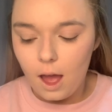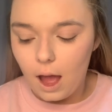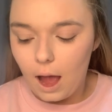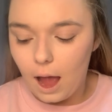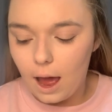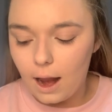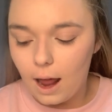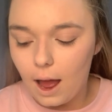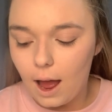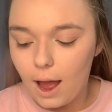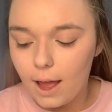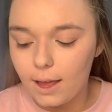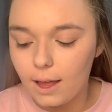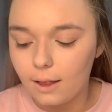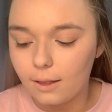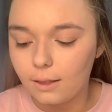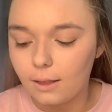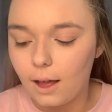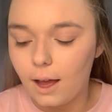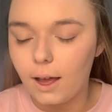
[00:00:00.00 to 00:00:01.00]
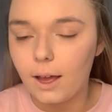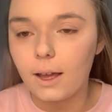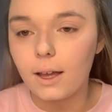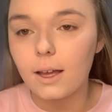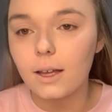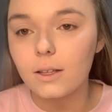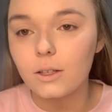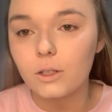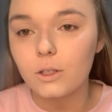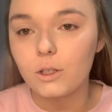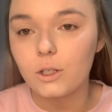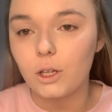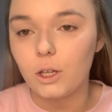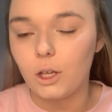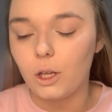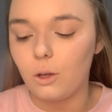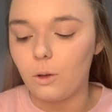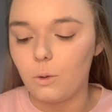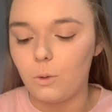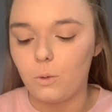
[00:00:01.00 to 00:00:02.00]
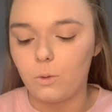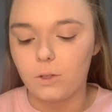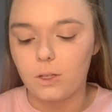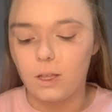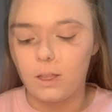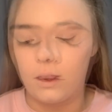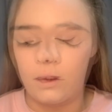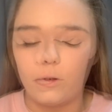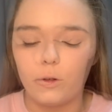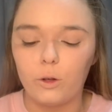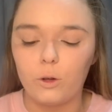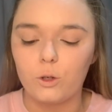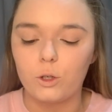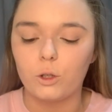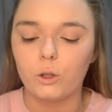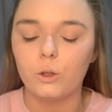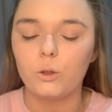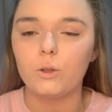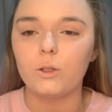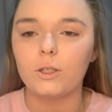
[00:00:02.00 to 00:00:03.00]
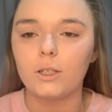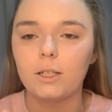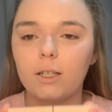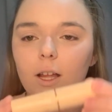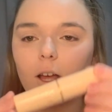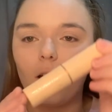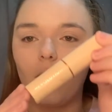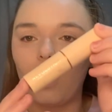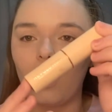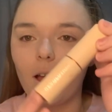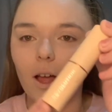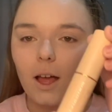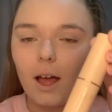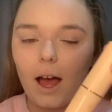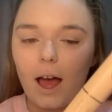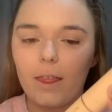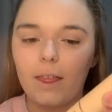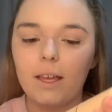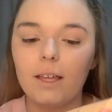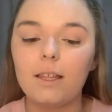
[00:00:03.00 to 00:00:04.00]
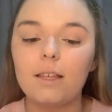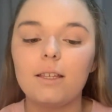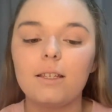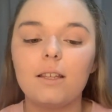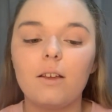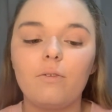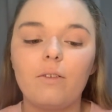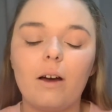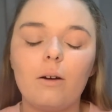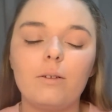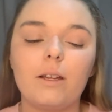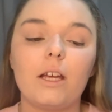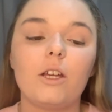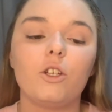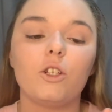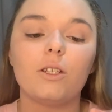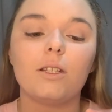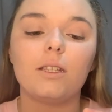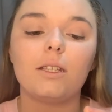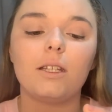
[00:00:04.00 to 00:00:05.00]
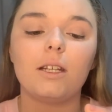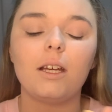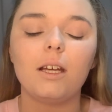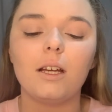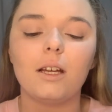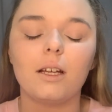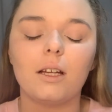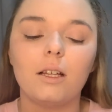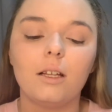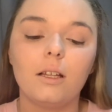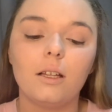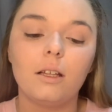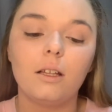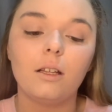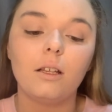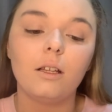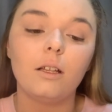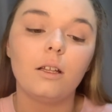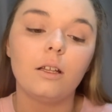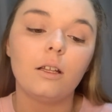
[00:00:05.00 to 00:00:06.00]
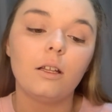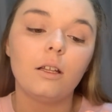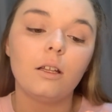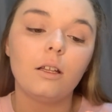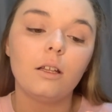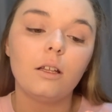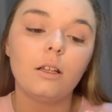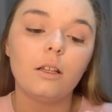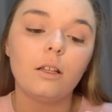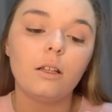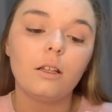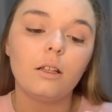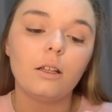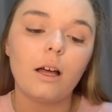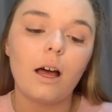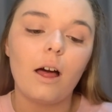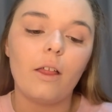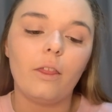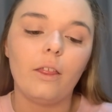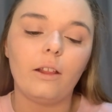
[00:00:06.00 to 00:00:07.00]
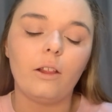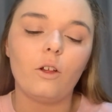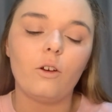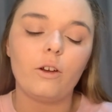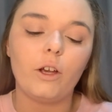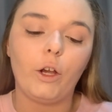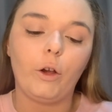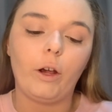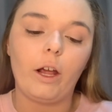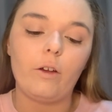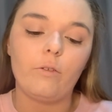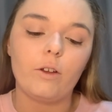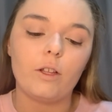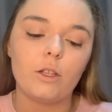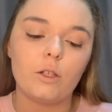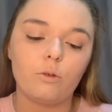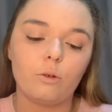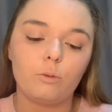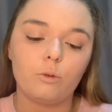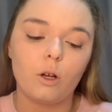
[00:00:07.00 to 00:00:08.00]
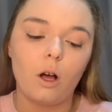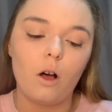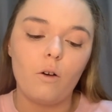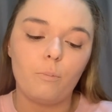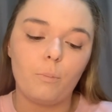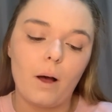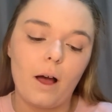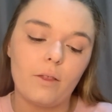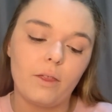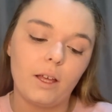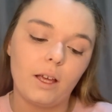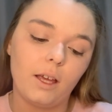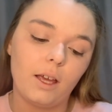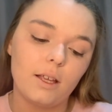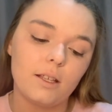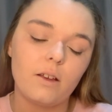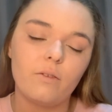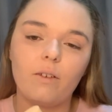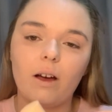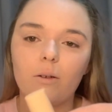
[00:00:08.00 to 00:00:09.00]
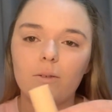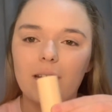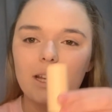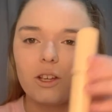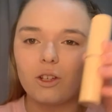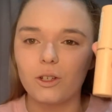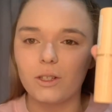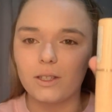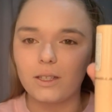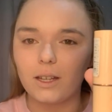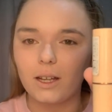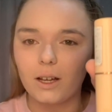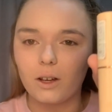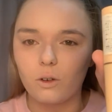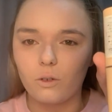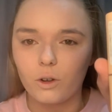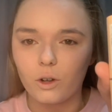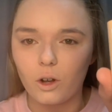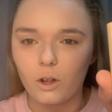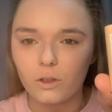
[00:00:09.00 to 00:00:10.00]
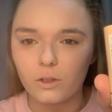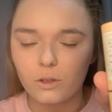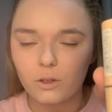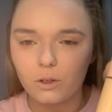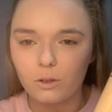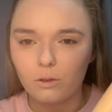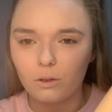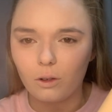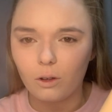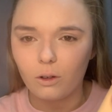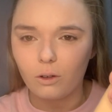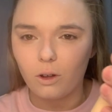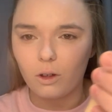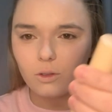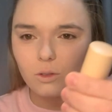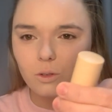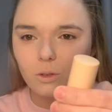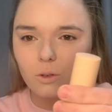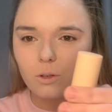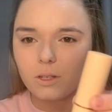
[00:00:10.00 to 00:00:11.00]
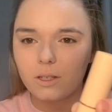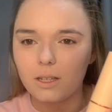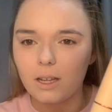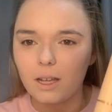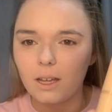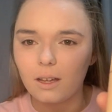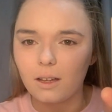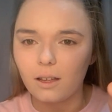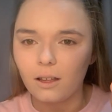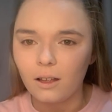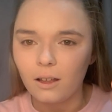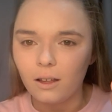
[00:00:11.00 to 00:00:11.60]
and I like to use the London, I think this is a foundation stick, the little engravings rubbed off, but I think it's a foundation stick or a contour stick,